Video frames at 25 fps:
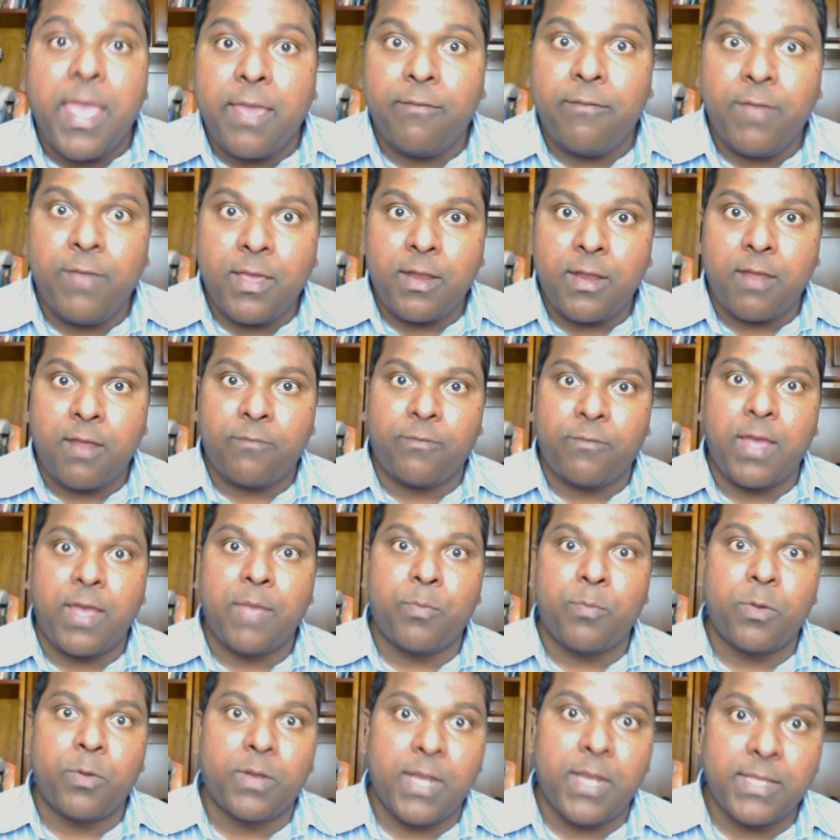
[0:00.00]
aware of
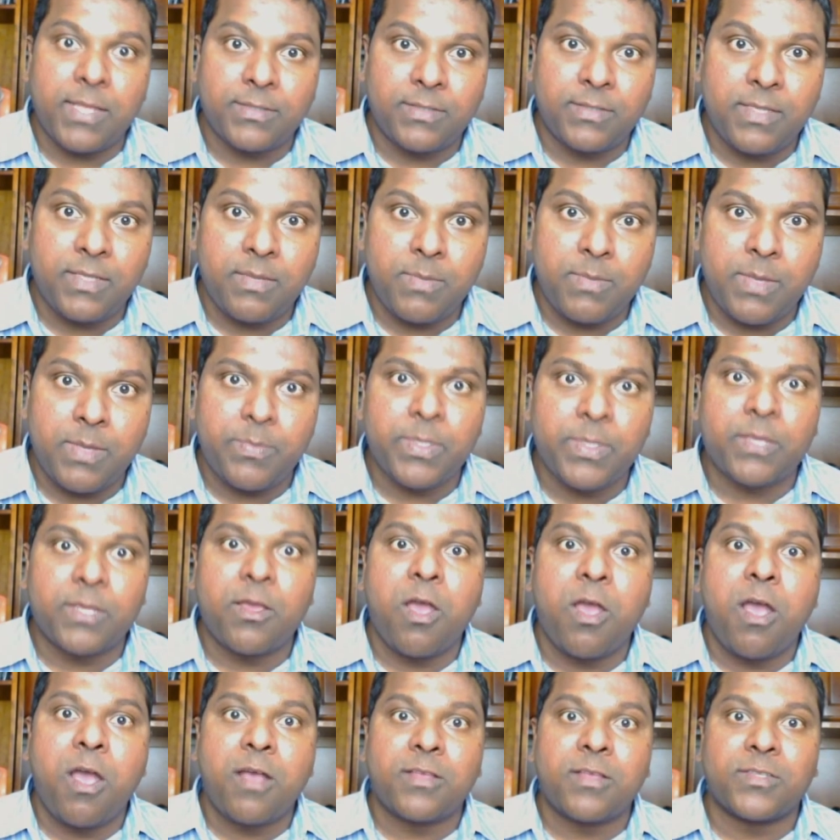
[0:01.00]
hypoglycemia
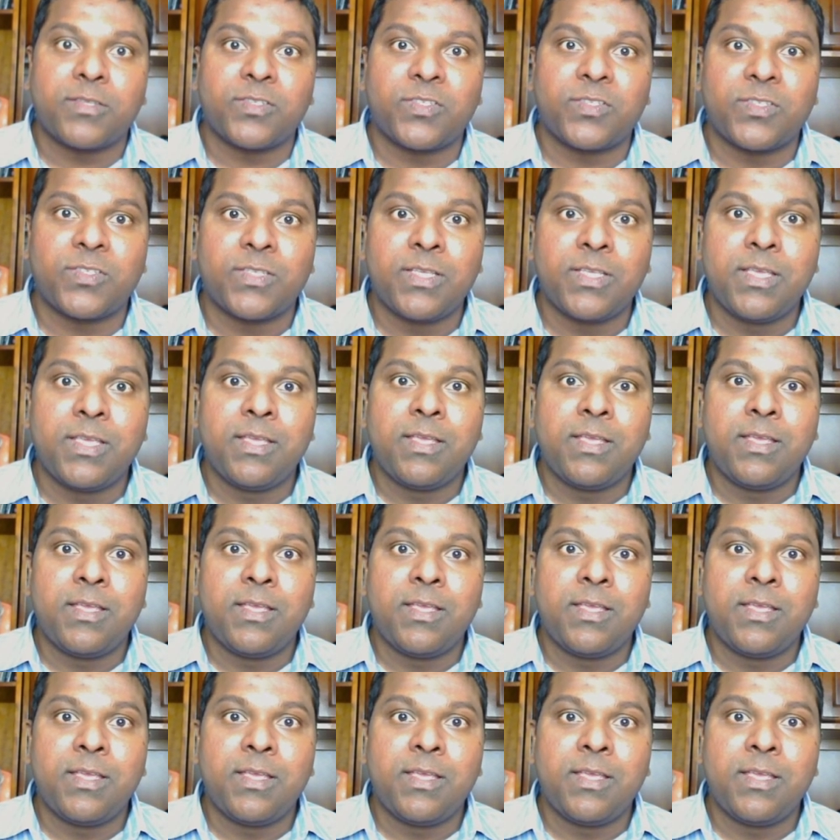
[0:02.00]
because